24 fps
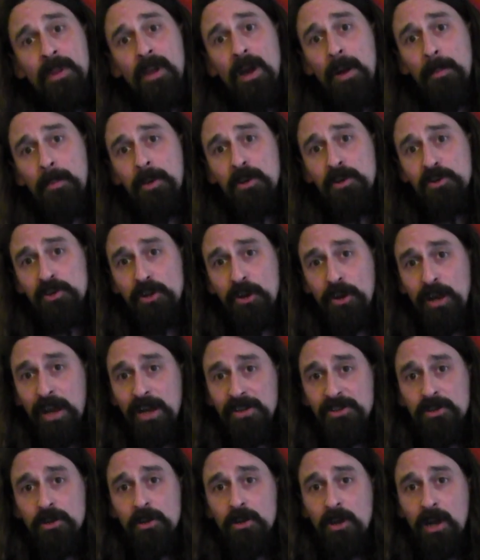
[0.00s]
I'm going to show you how
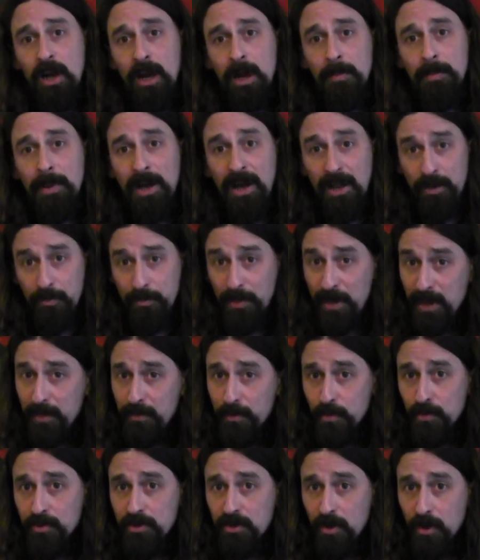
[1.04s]
to look up other
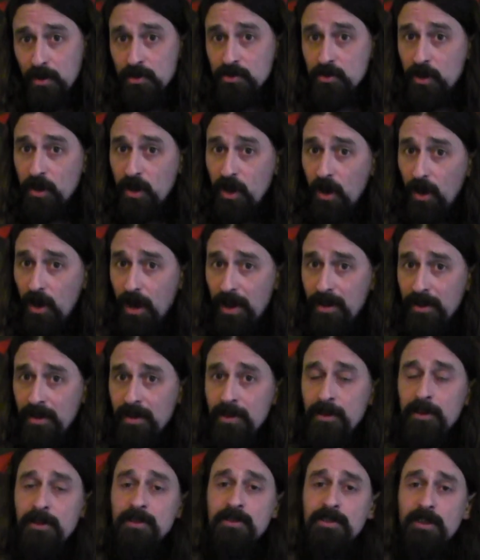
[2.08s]
people's songs online
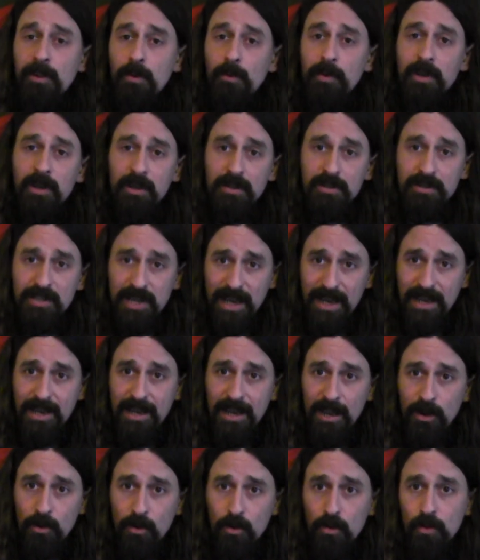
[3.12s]
so that we can take
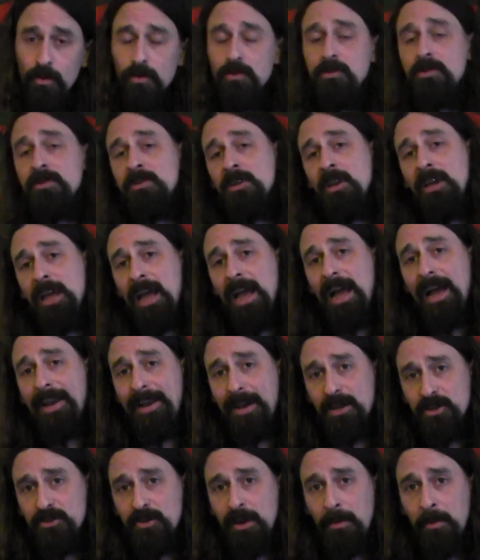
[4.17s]
our chords and
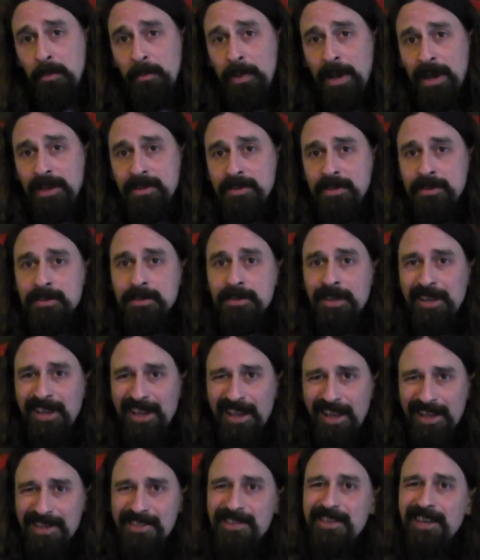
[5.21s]
our strumming patterns
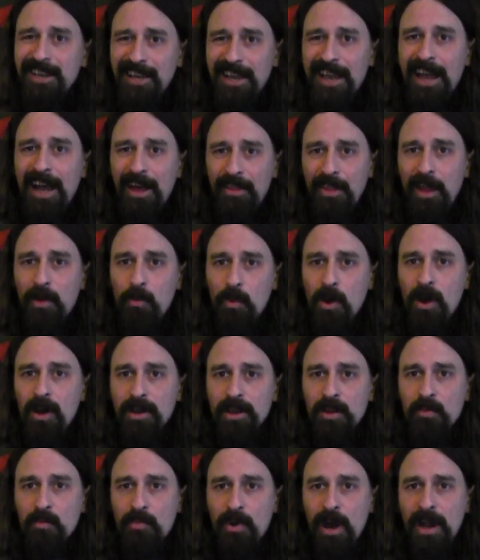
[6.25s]
and see how they
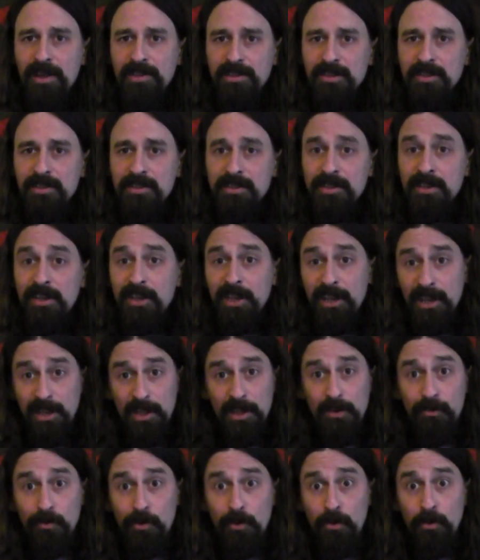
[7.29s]
work in practice
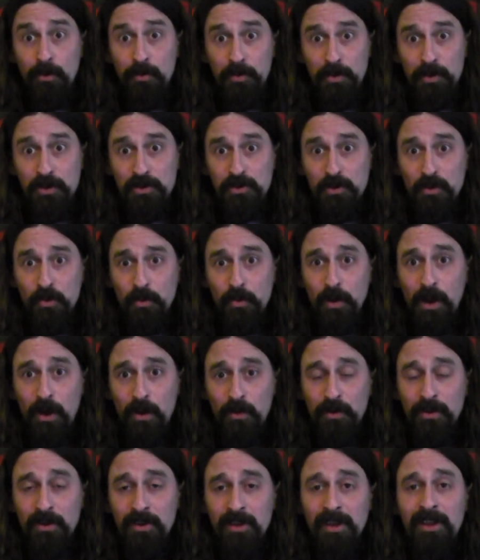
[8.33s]
in the real musical
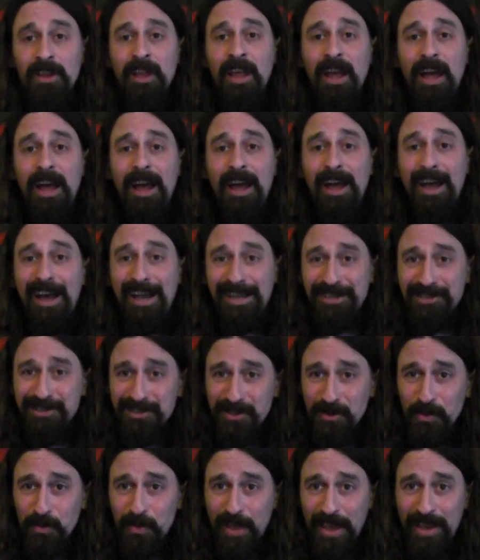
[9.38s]
world.
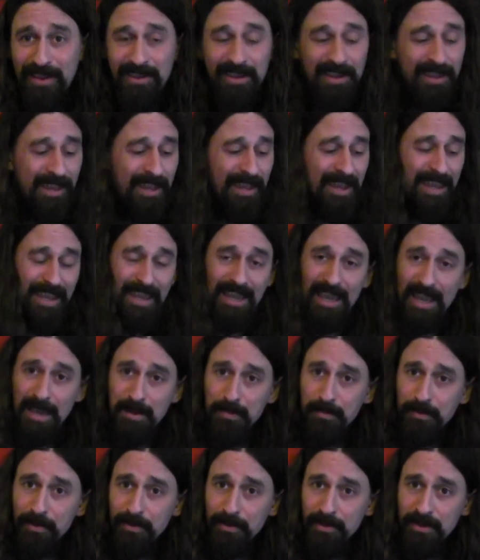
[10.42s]
Until then,
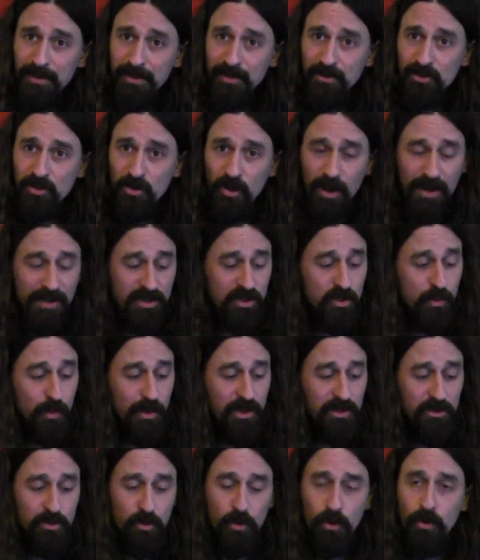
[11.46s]
keep trying to
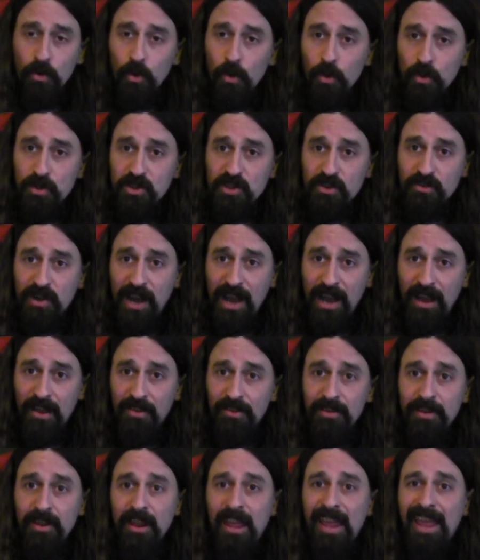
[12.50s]
switch your chords
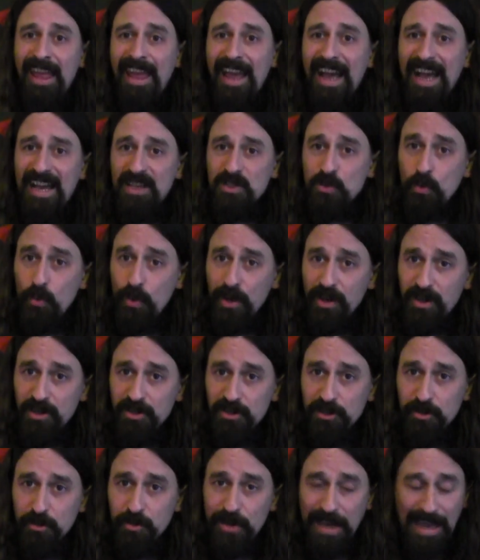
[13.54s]
around as quick
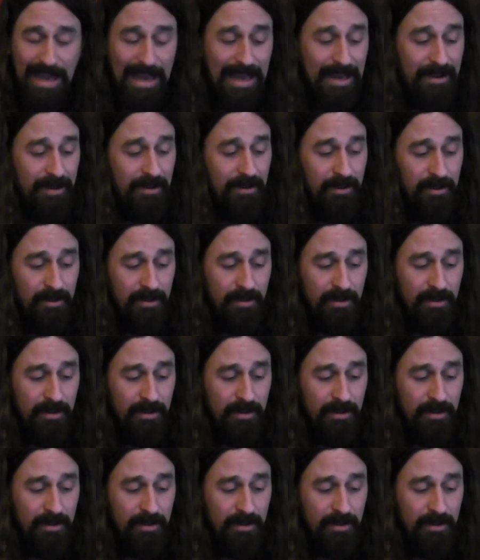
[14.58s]
as you can,